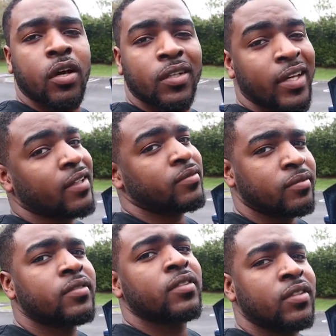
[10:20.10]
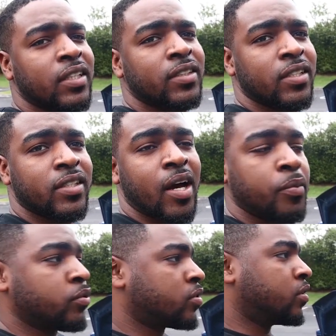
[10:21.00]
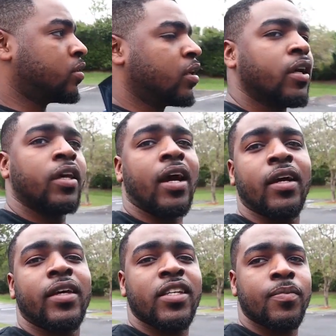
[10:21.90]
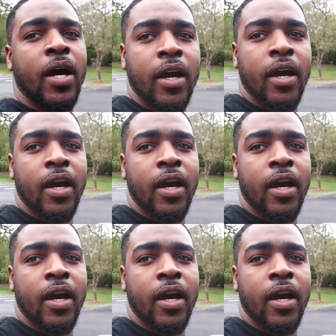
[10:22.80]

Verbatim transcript: y'all that Dusty is now boosted. Y'all could kiss my